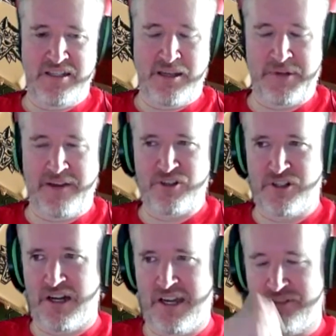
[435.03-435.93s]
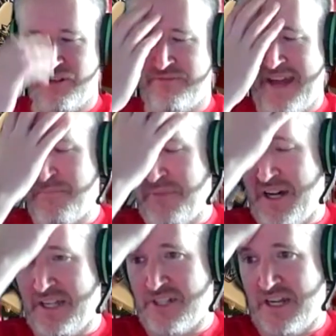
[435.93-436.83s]
I mean, I've got
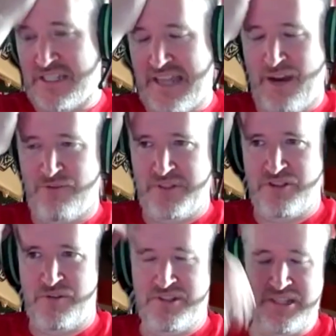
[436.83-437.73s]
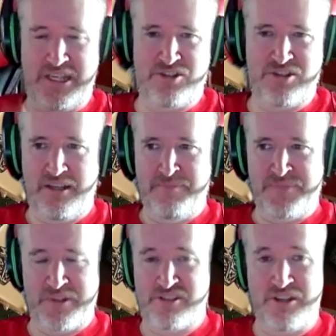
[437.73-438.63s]
vampire dice now from the newest edition
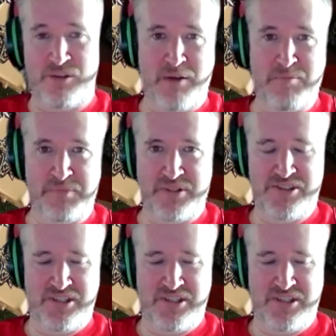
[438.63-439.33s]
where there's no numbers.